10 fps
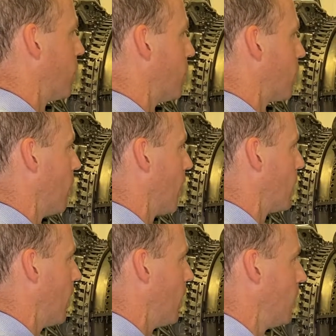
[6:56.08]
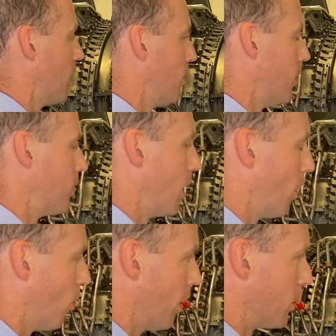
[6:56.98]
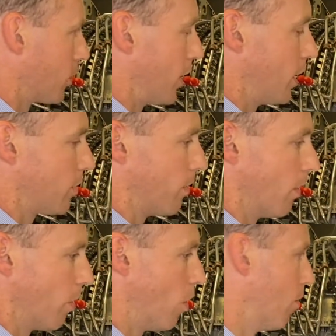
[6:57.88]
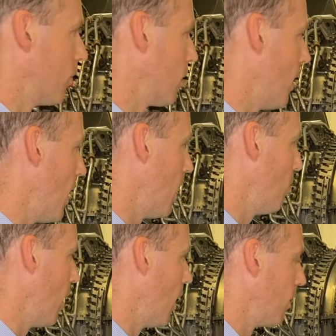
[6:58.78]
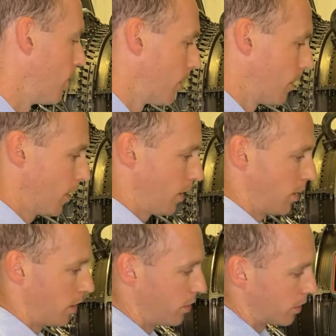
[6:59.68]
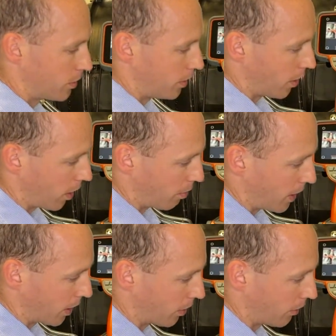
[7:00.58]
to select any image that I want to transfer over to my iPad. You can see it automatically